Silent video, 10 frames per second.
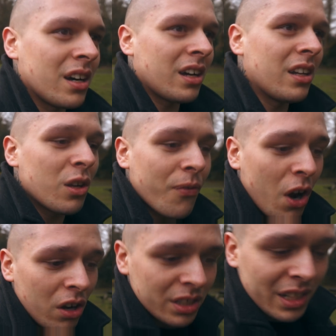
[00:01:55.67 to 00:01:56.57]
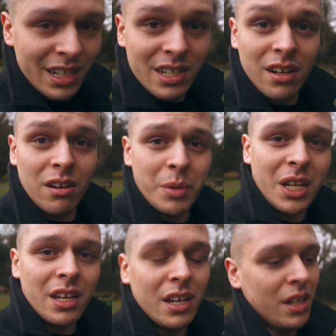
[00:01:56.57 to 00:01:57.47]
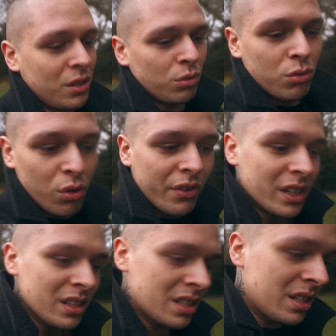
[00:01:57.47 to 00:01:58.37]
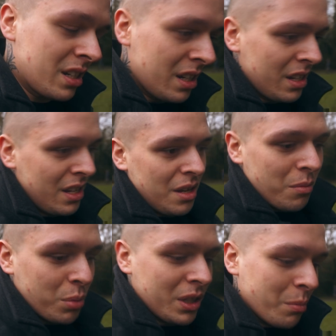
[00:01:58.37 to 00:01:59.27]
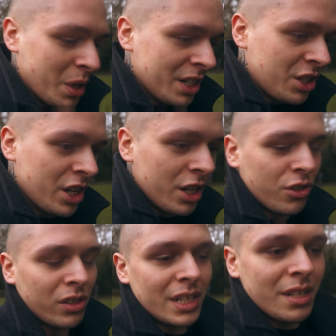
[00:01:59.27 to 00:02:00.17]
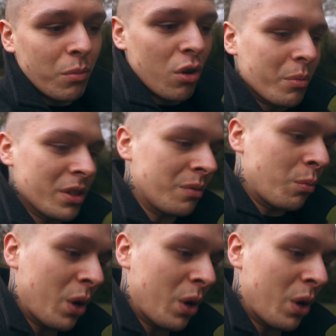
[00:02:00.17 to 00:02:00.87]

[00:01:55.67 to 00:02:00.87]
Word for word: A lot of content is coming, tutorials, but my schedule at the moment,